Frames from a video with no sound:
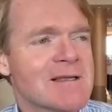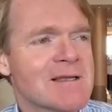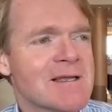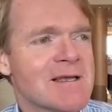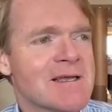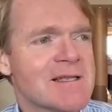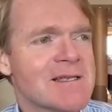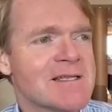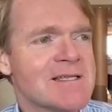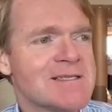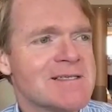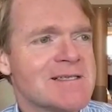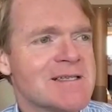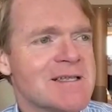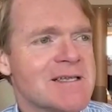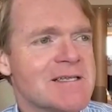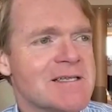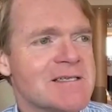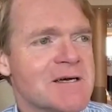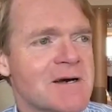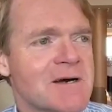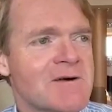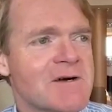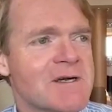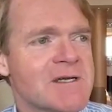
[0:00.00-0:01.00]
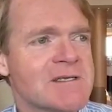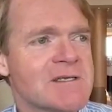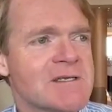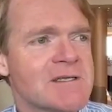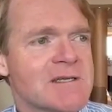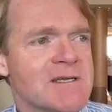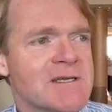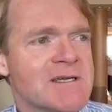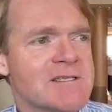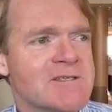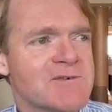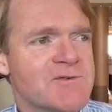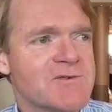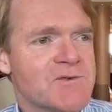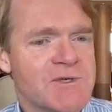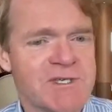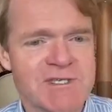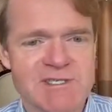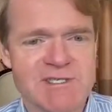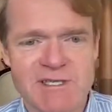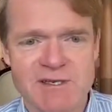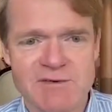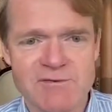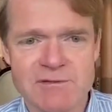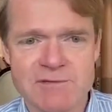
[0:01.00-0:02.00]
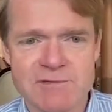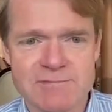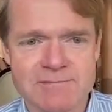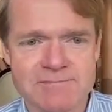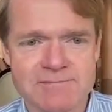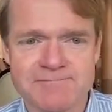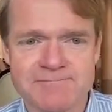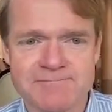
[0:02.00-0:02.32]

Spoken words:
And he died at the age of 47.